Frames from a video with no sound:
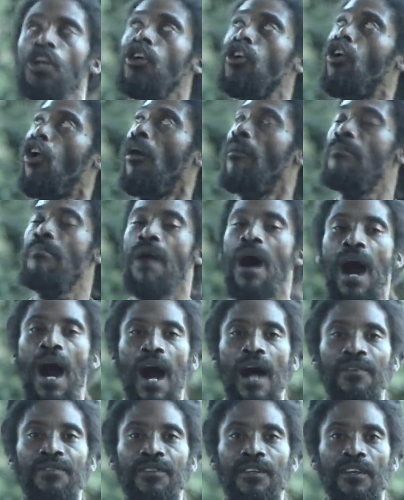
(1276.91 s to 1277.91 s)

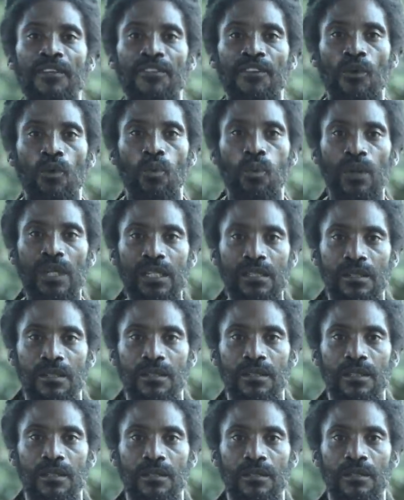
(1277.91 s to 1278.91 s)
Command the
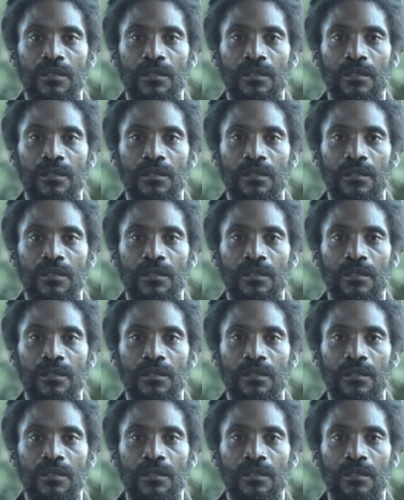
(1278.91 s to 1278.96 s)
wind